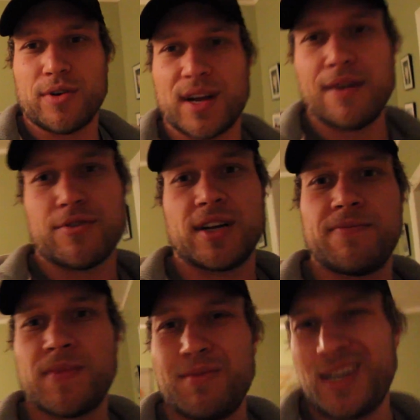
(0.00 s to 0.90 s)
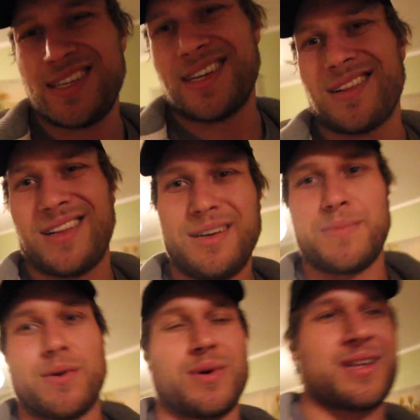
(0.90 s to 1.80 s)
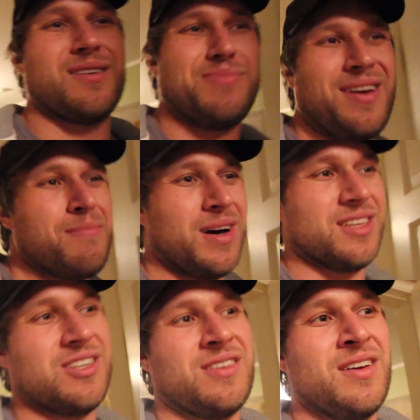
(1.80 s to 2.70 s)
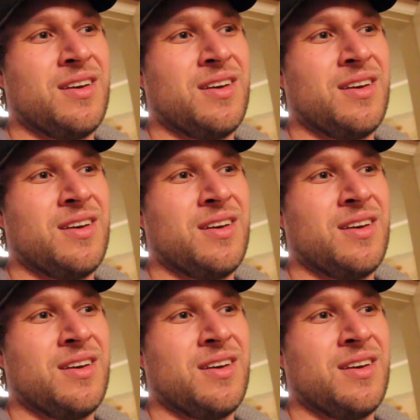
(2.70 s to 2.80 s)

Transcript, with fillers: for recovery. I mean, I did a little bit of working out, but not much.